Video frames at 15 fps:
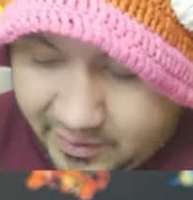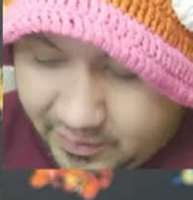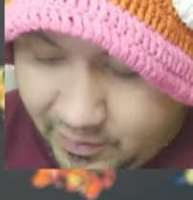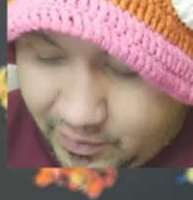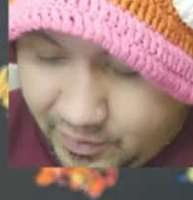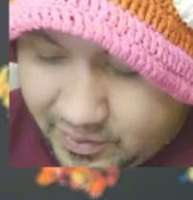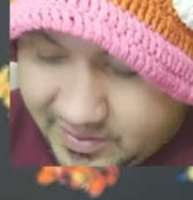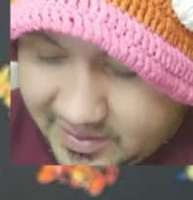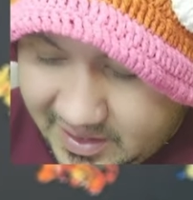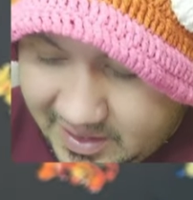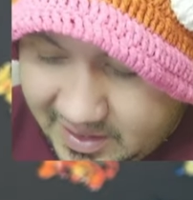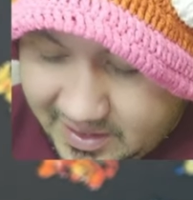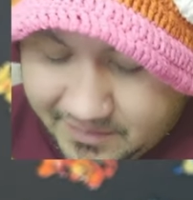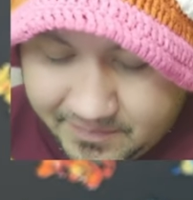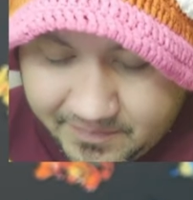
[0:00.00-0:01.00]
on
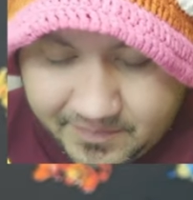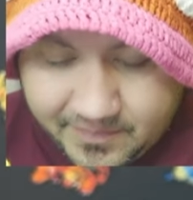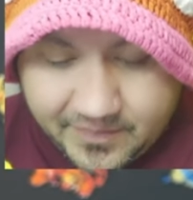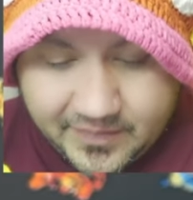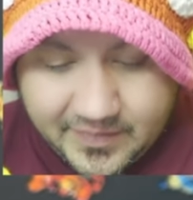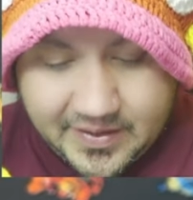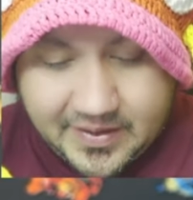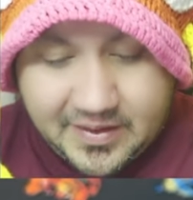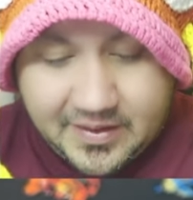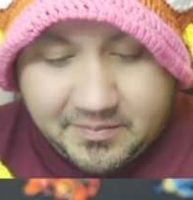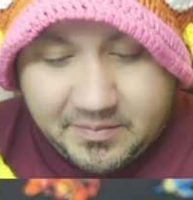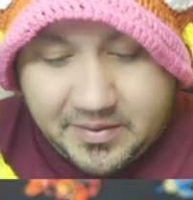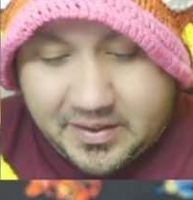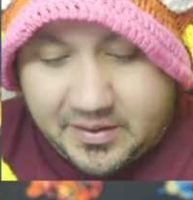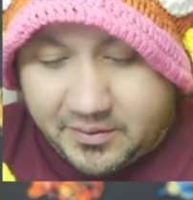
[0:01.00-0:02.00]
time.
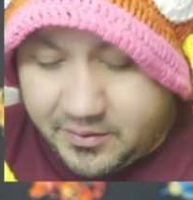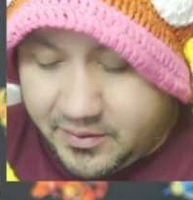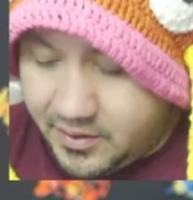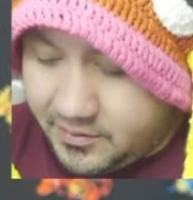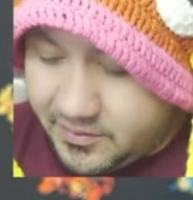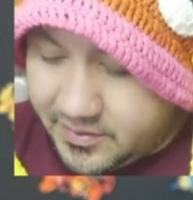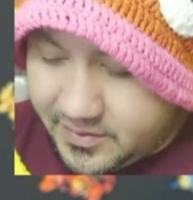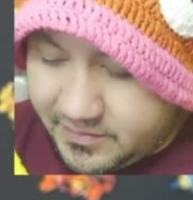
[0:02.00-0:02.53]
But who knows?